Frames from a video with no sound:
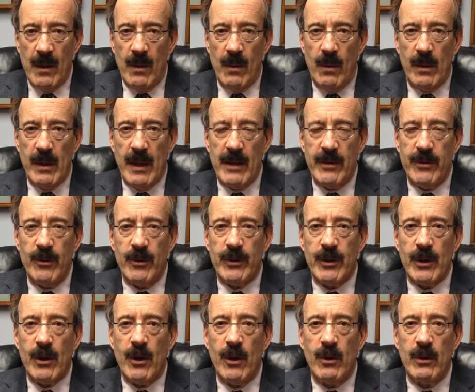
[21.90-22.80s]
Well, I thought
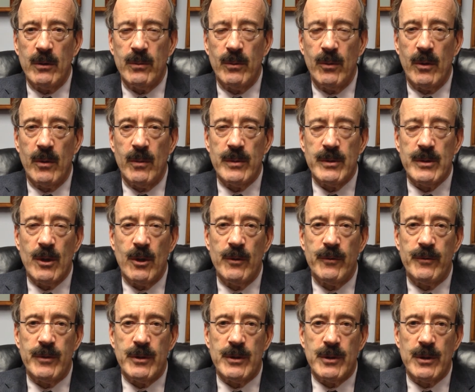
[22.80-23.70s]
the Cold War was
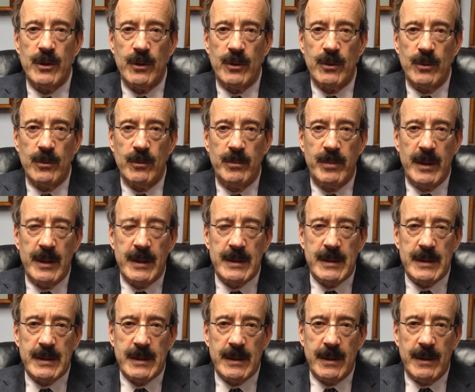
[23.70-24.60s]
over too,
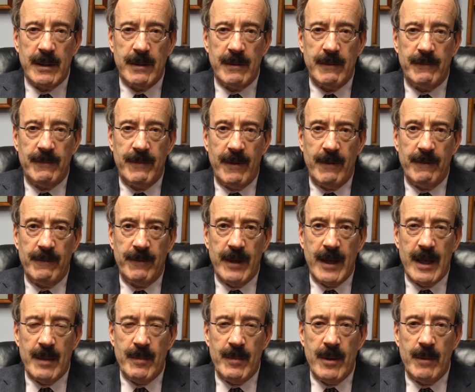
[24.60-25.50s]
but
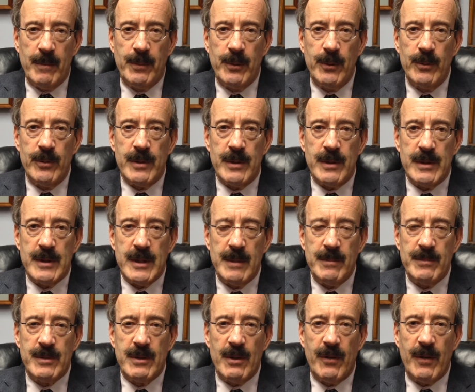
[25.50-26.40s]
Vladimir Putin
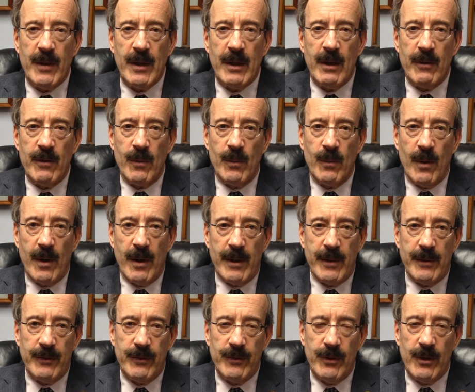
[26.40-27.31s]
seems to think
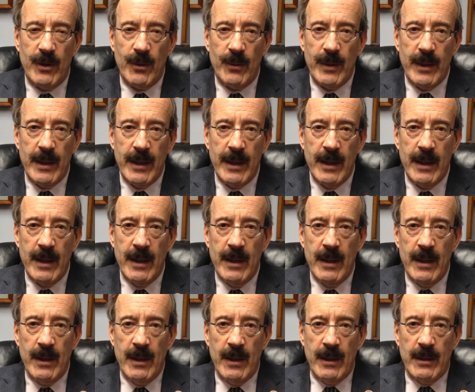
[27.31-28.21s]
otherwise. You know, he,
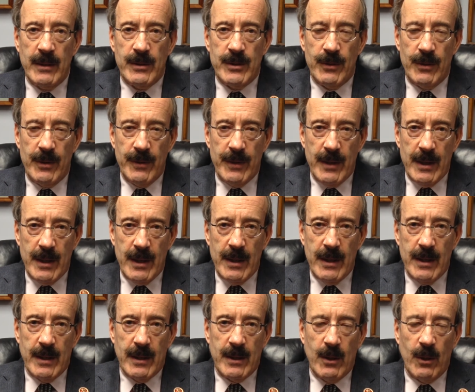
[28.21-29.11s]
during
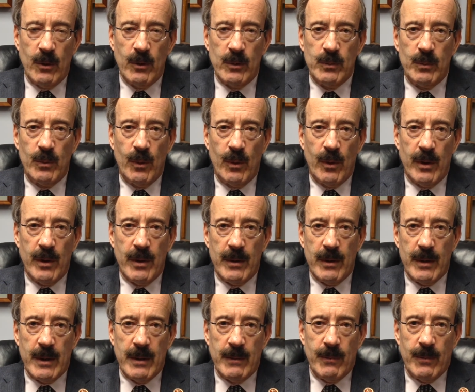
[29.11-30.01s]
the Cold War,
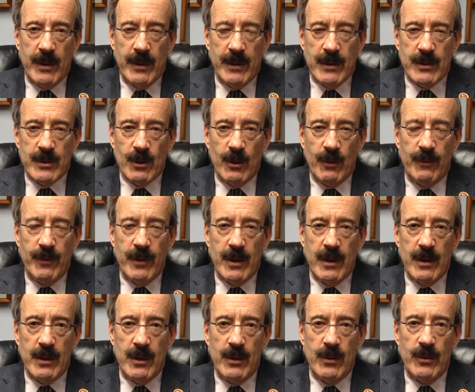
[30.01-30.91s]
when the
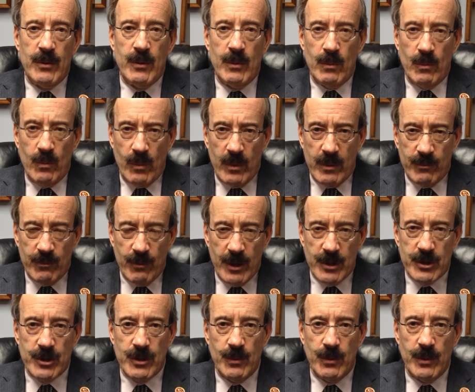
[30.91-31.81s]
Soviet Union, when
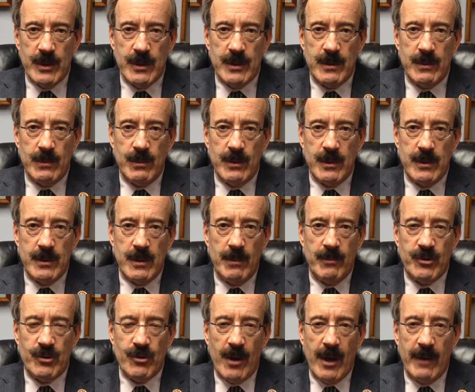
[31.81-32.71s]
Russia was the
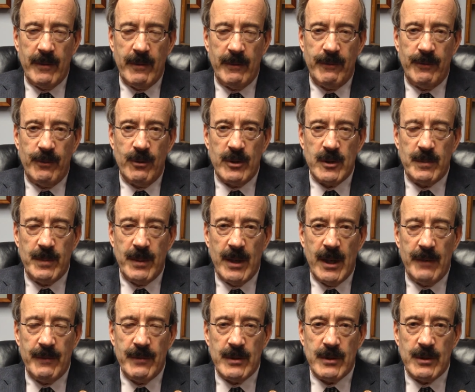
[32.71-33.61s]
driving force
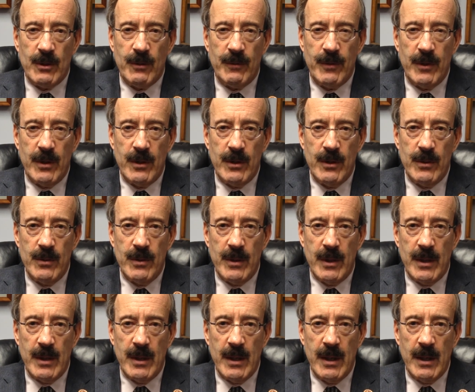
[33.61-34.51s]
behind the Soviet
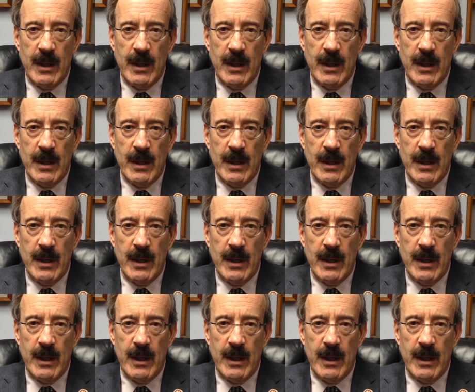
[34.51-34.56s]
Union,